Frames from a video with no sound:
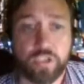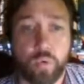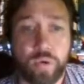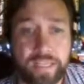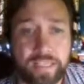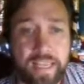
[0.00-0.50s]

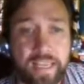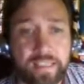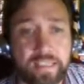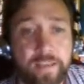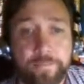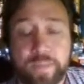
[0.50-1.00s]
So when it
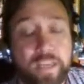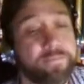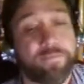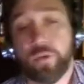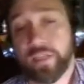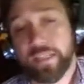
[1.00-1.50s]
says, if,
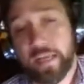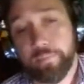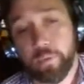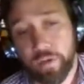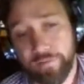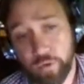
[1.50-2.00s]
for
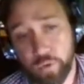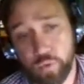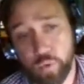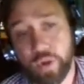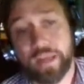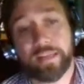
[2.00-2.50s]
example, if you're
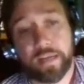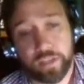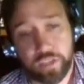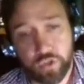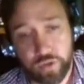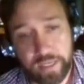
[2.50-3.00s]
walking down the
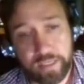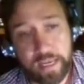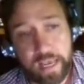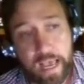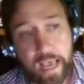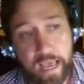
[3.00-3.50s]
street
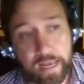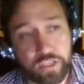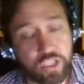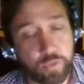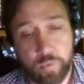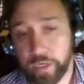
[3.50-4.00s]
and
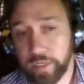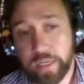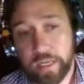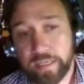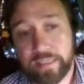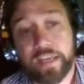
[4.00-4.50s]
someone
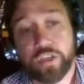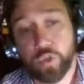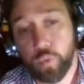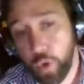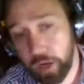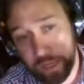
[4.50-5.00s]
takes your
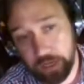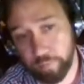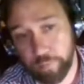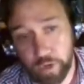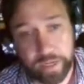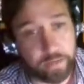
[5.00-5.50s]
wallet out of your
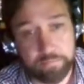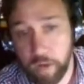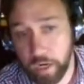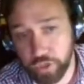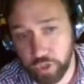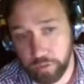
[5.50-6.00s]
pocket and
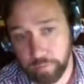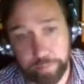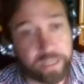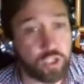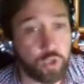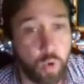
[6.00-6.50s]
mugs you and
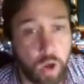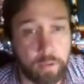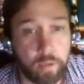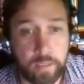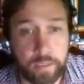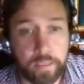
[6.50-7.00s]
beats you up,
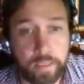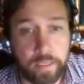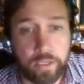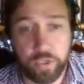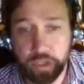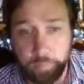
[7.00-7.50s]

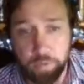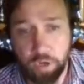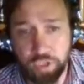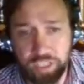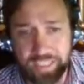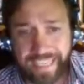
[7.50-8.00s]
your
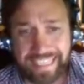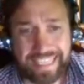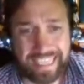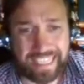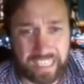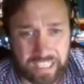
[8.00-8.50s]
subconscious says, this